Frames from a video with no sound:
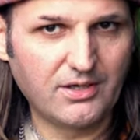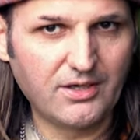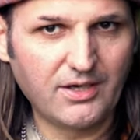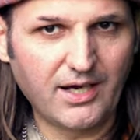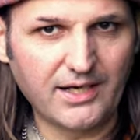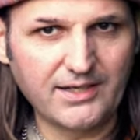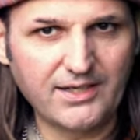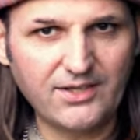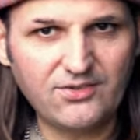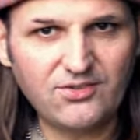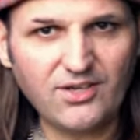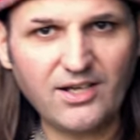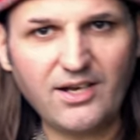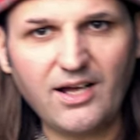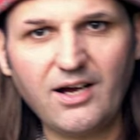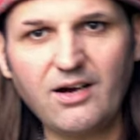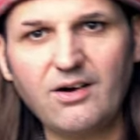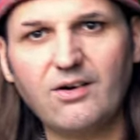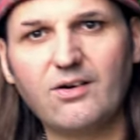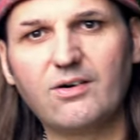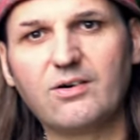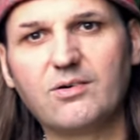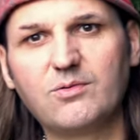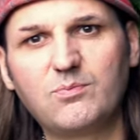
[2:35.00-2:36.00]
And he said,
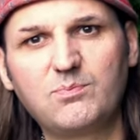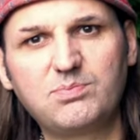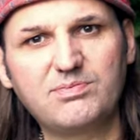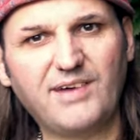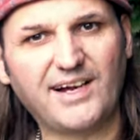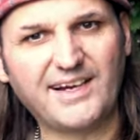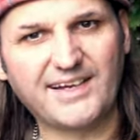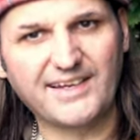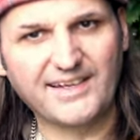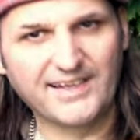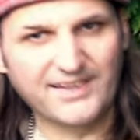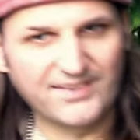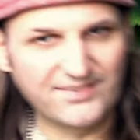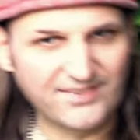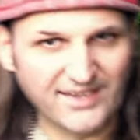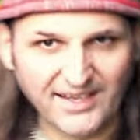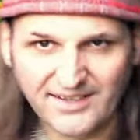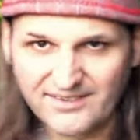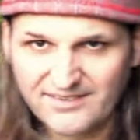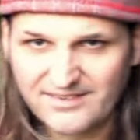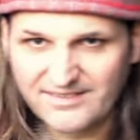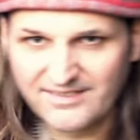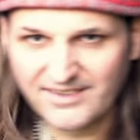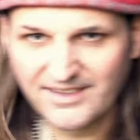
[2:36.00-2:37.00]
oh, Bragi, he
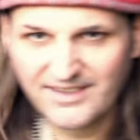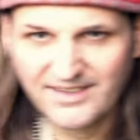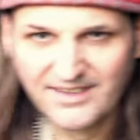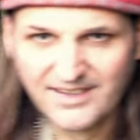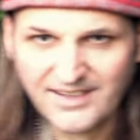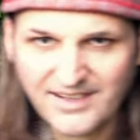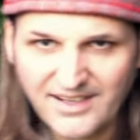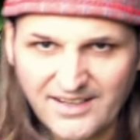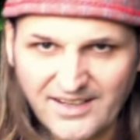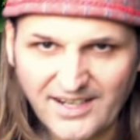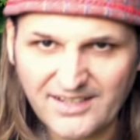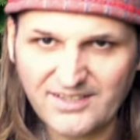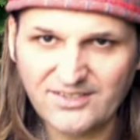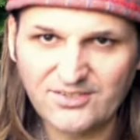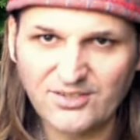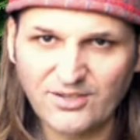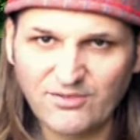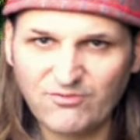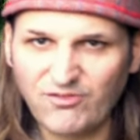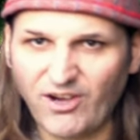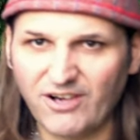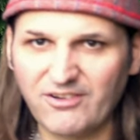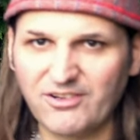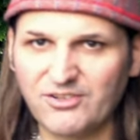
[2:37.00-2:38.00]
says, that is a
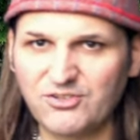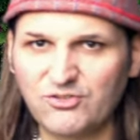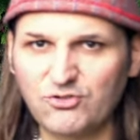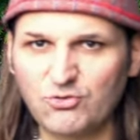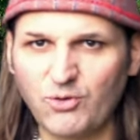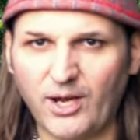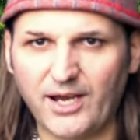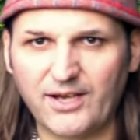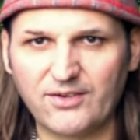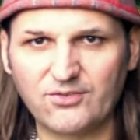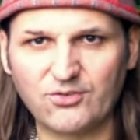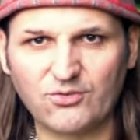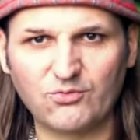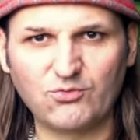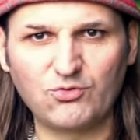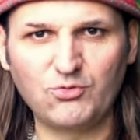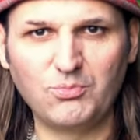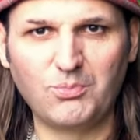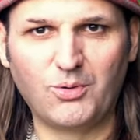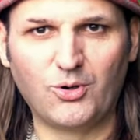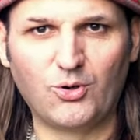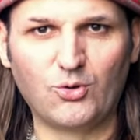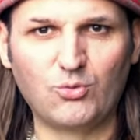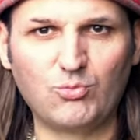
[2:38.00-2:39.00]
very strange and
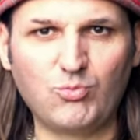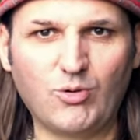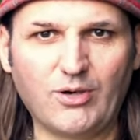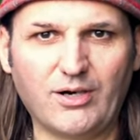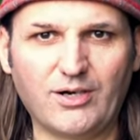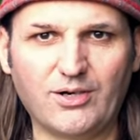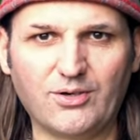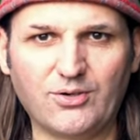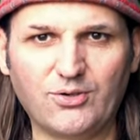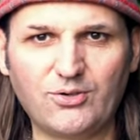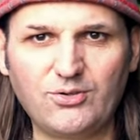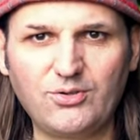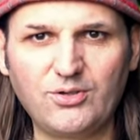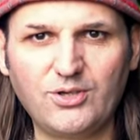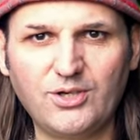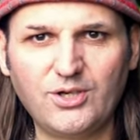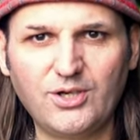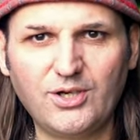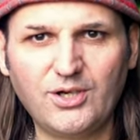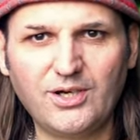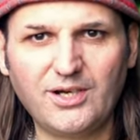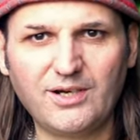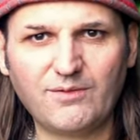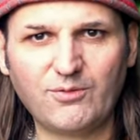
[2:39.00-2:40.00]
small world.
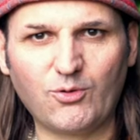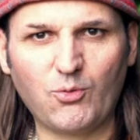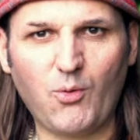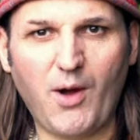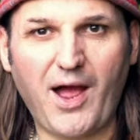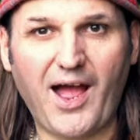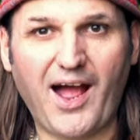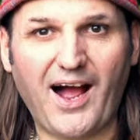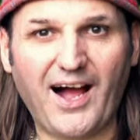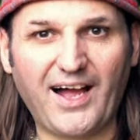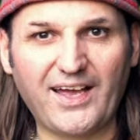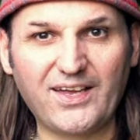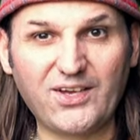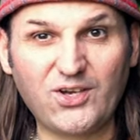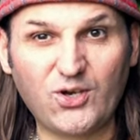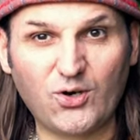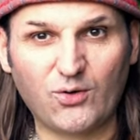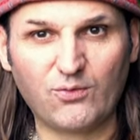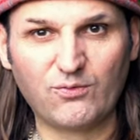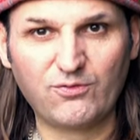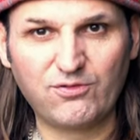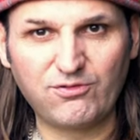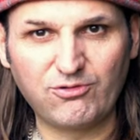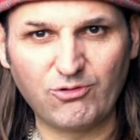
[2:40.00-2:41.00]
For where I
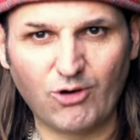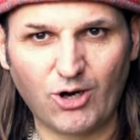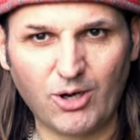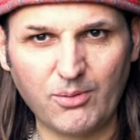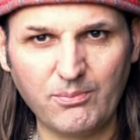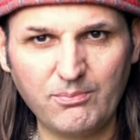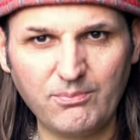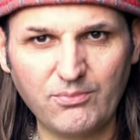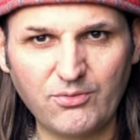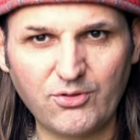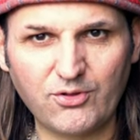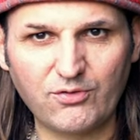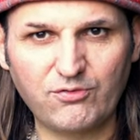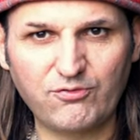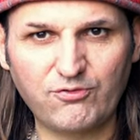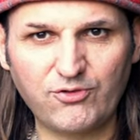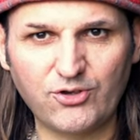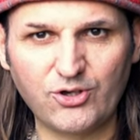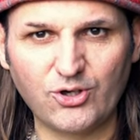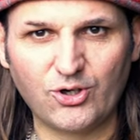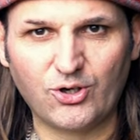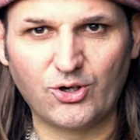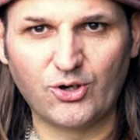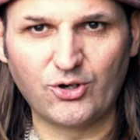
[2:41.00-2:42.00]
come from, the
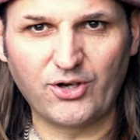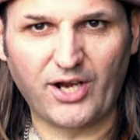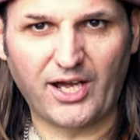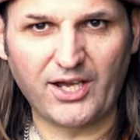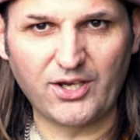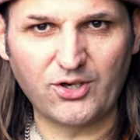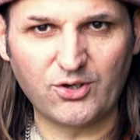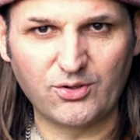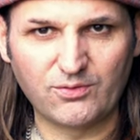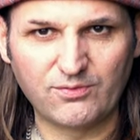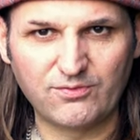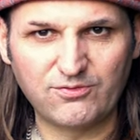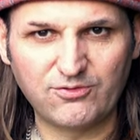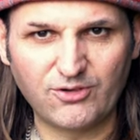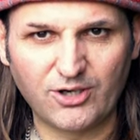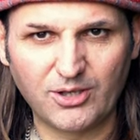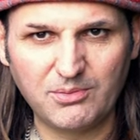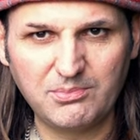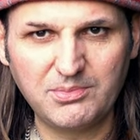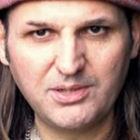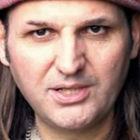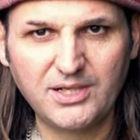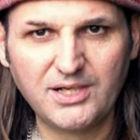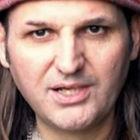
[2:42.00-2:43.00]
fjord I come
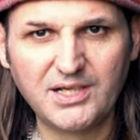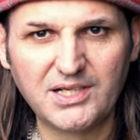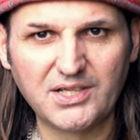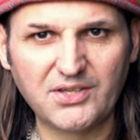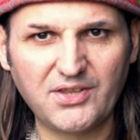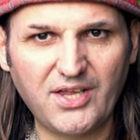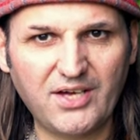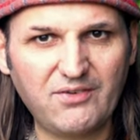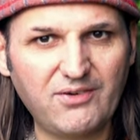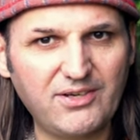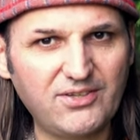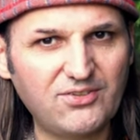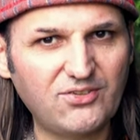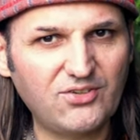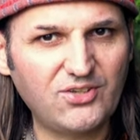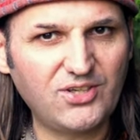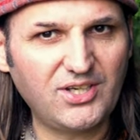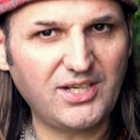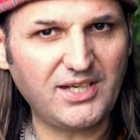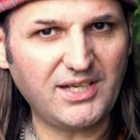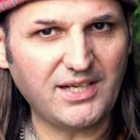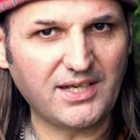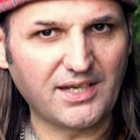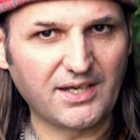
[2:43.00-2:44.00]
from, there is
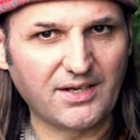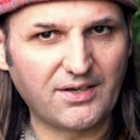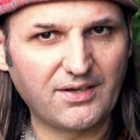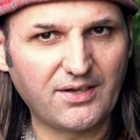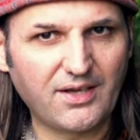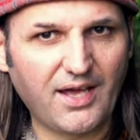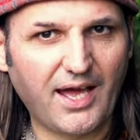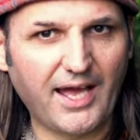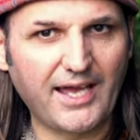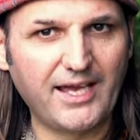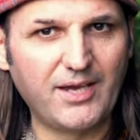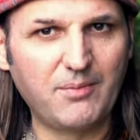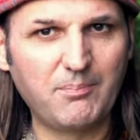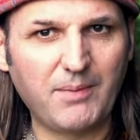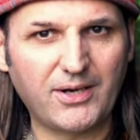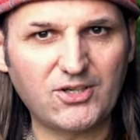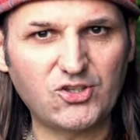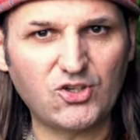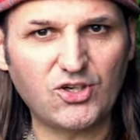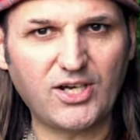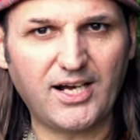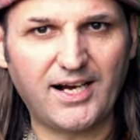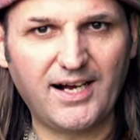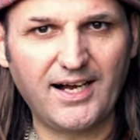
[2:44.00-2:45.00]
indeed a
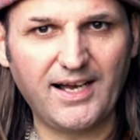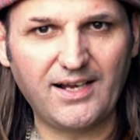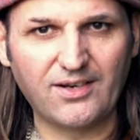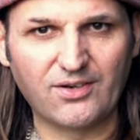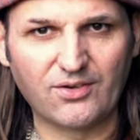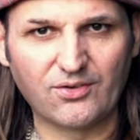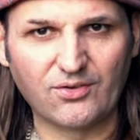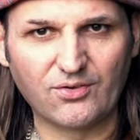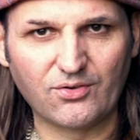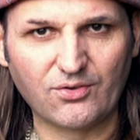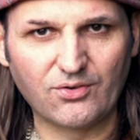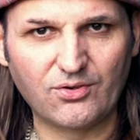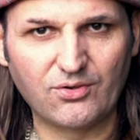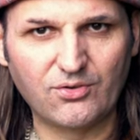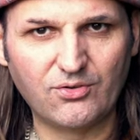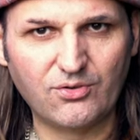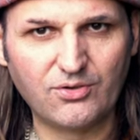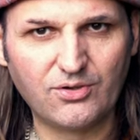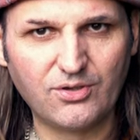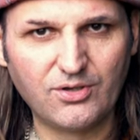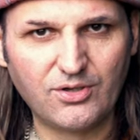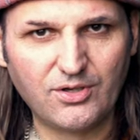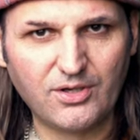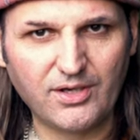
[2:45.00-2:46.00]
magic island,
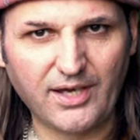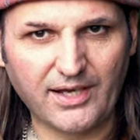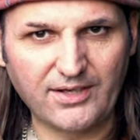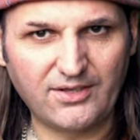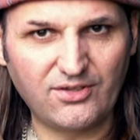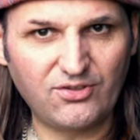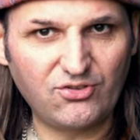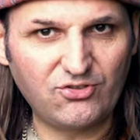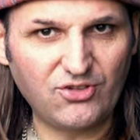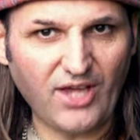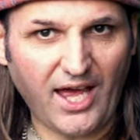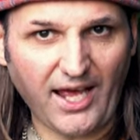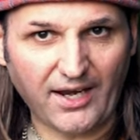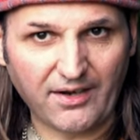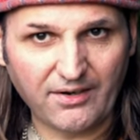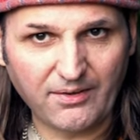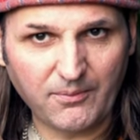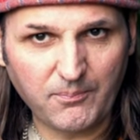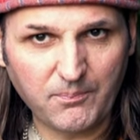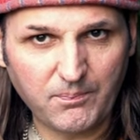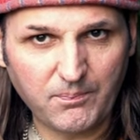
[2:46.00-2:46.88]
it is said.